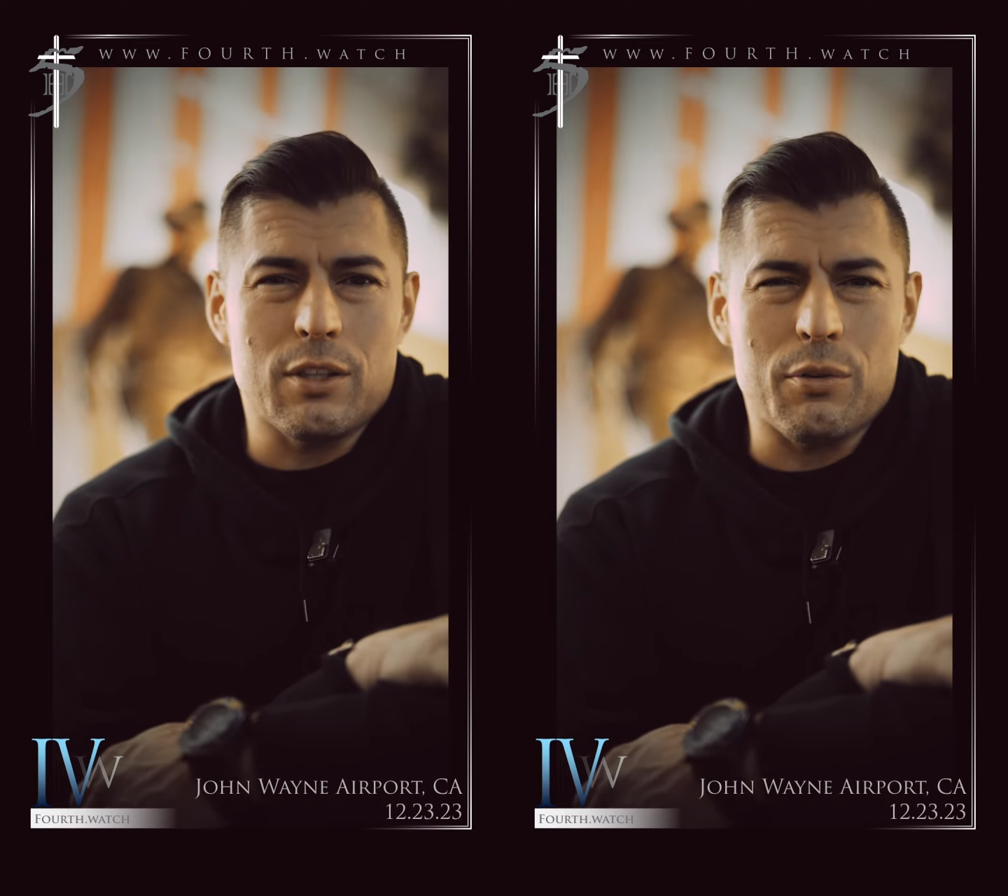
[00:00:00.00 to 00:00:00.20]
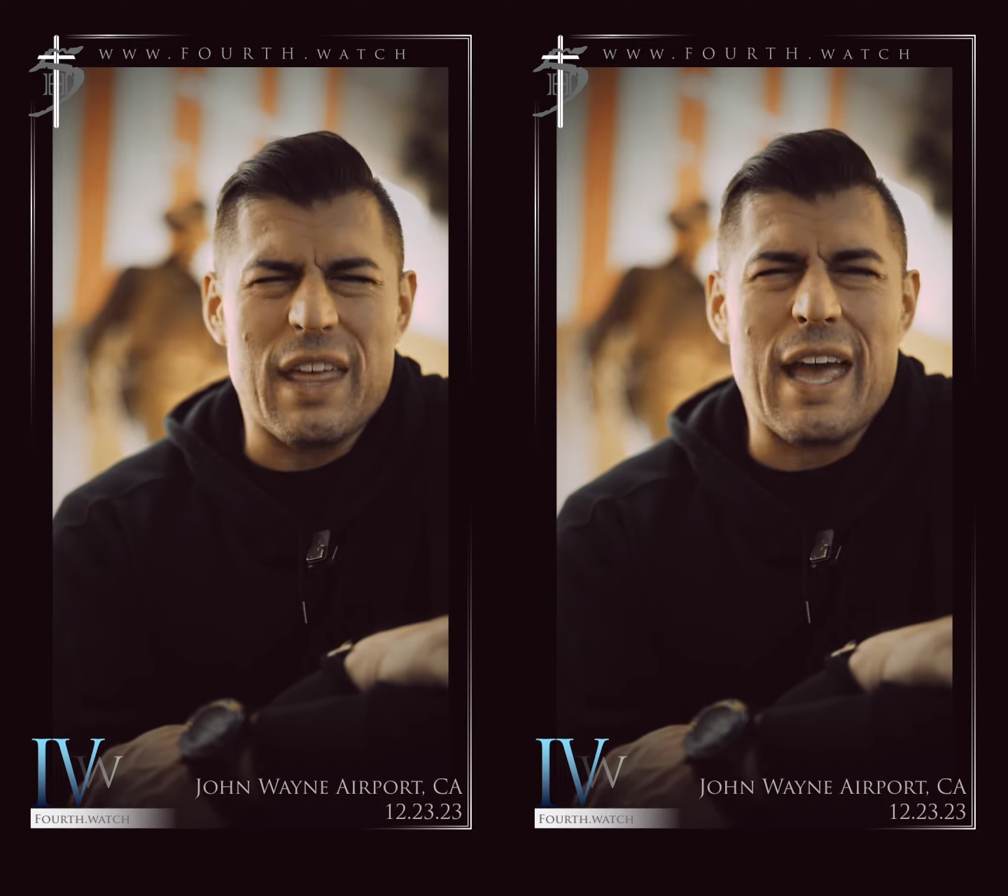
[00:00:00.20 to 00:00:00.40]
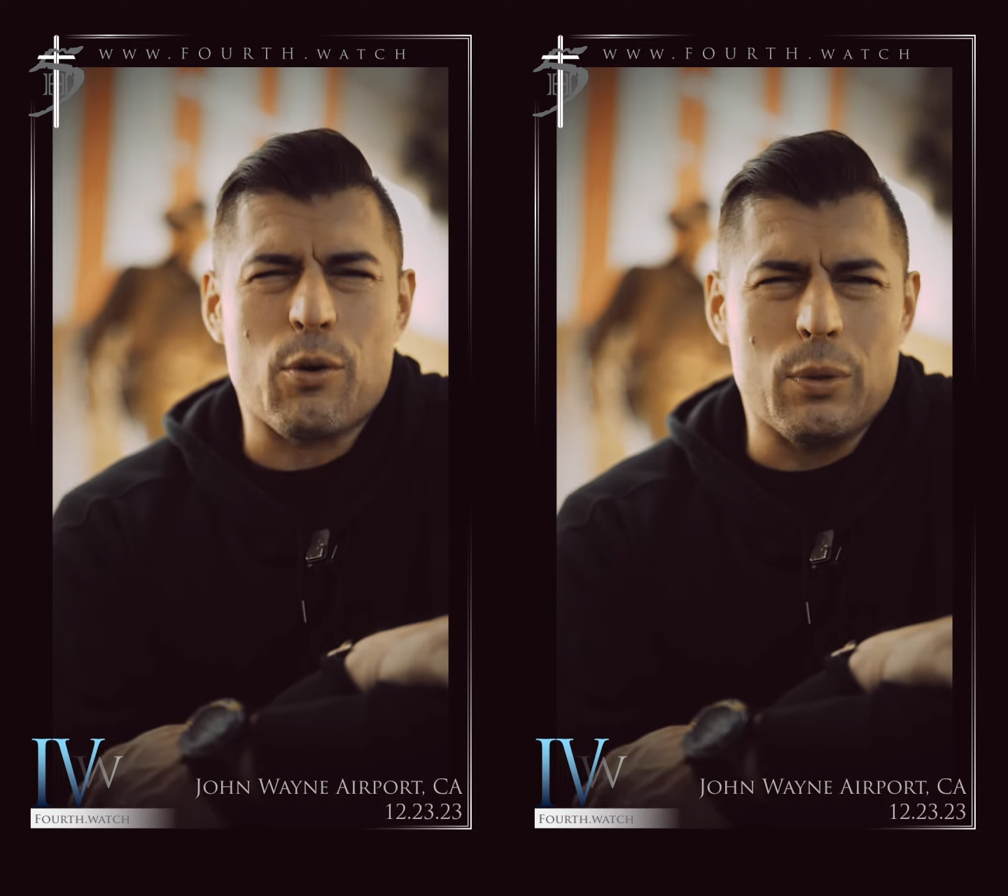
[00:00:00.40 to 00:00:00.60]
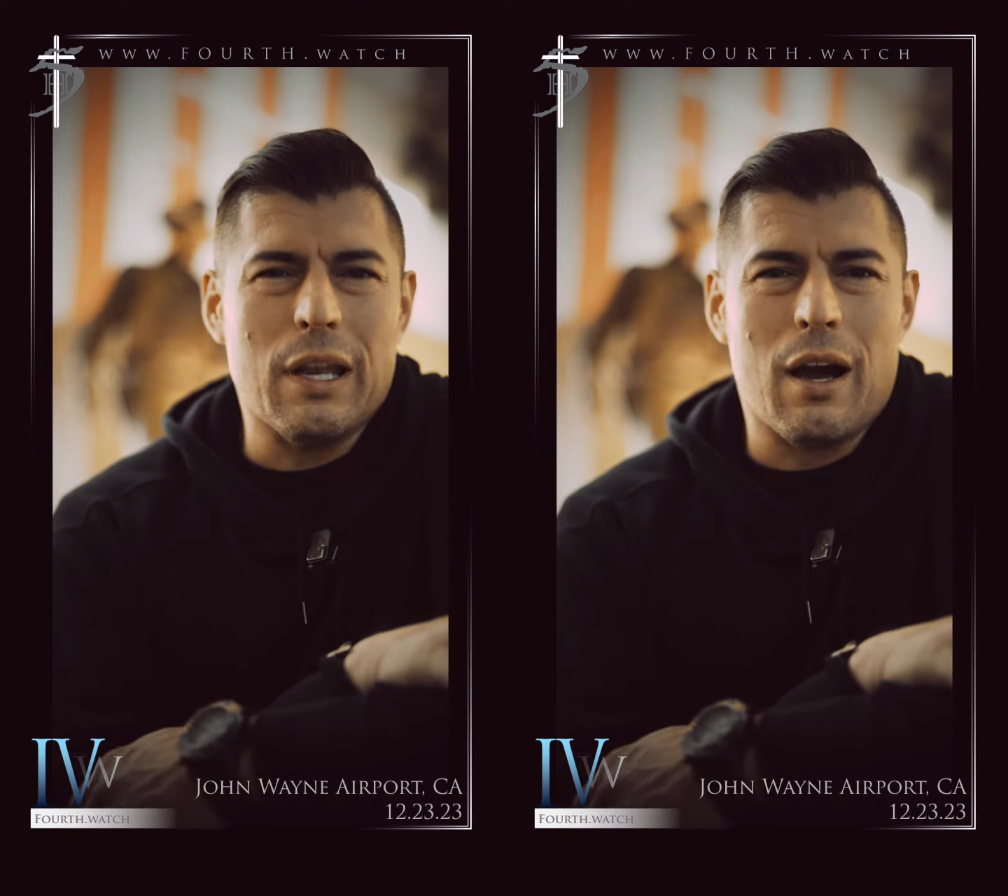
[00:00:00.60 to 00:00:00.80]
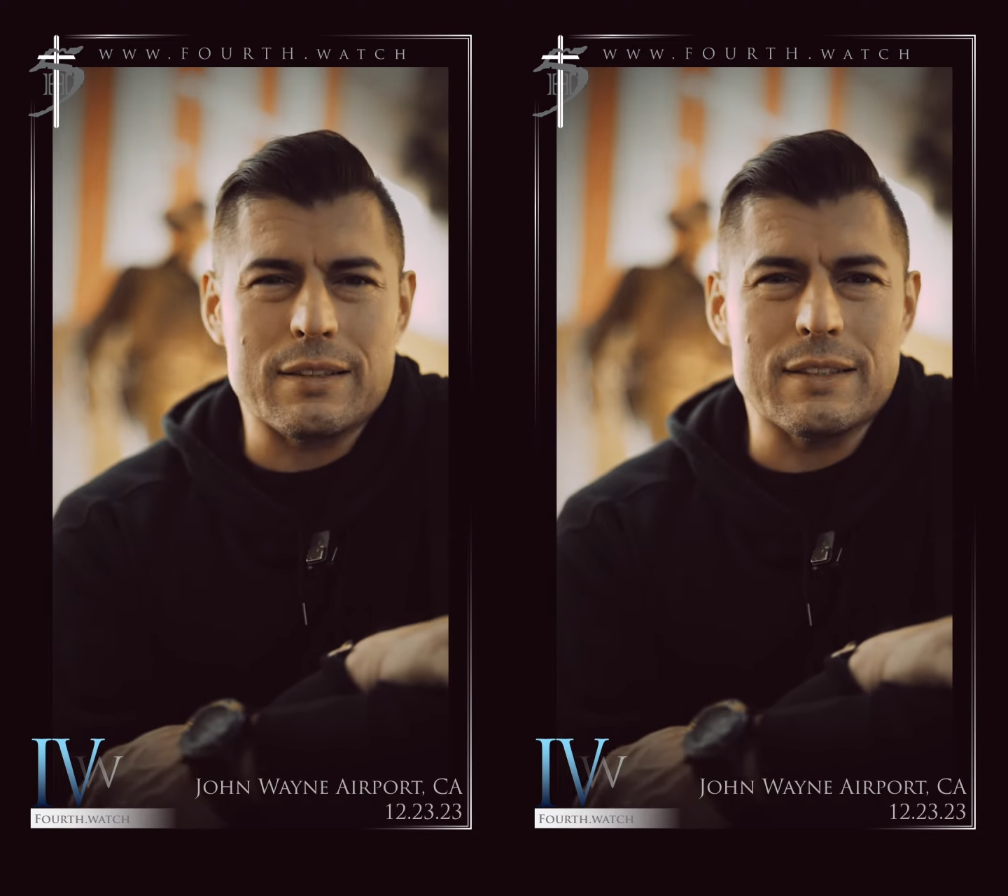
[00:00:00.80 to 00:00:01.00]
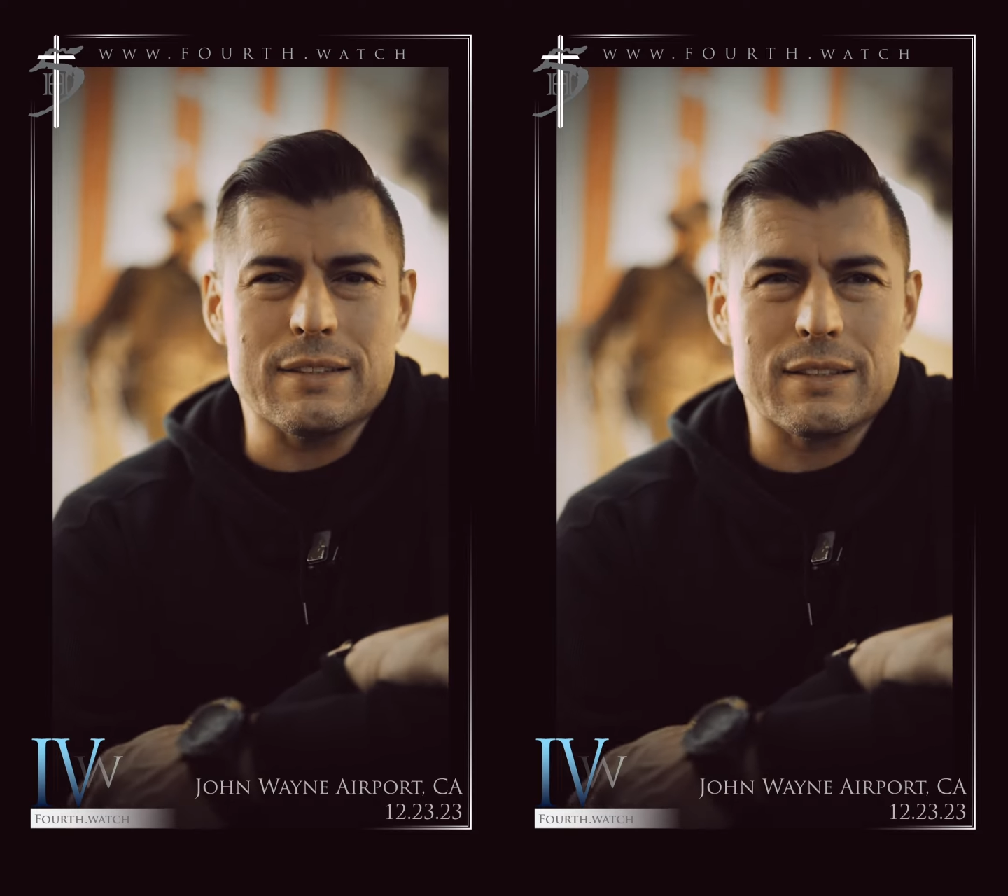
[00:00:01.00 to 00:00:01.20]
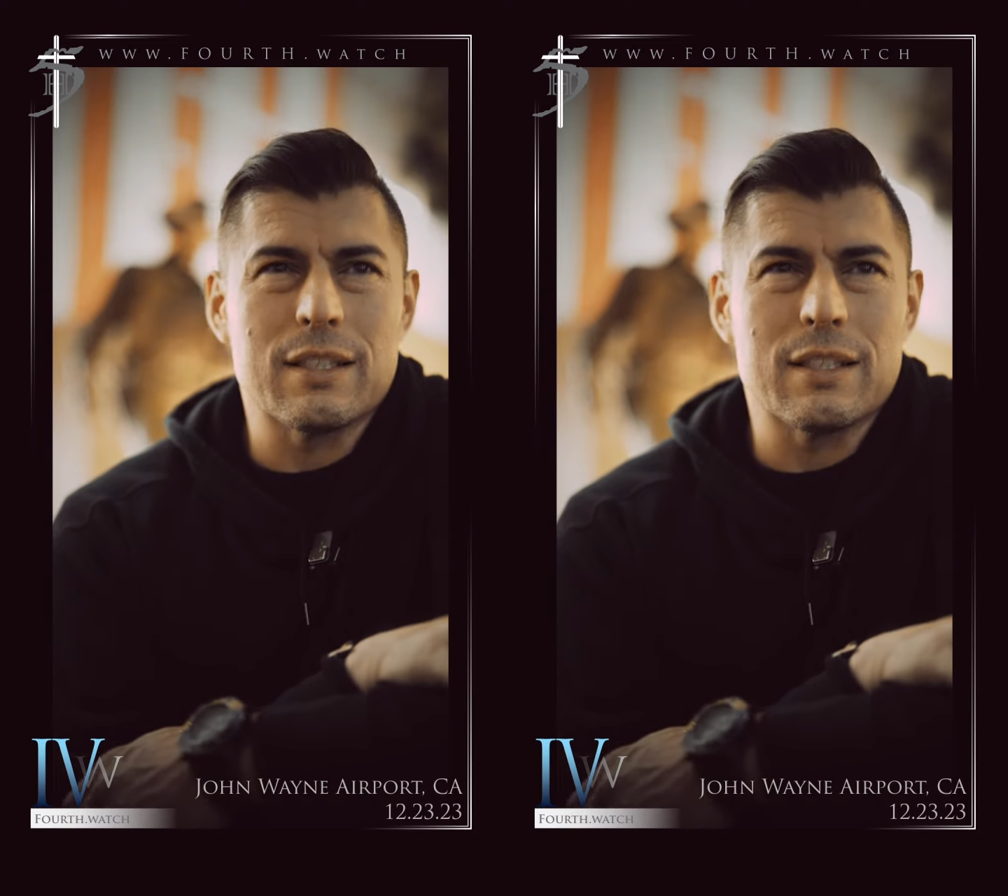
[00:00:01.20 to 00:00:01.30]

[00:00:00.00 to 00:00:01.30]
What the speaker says: you know, the equinoxes?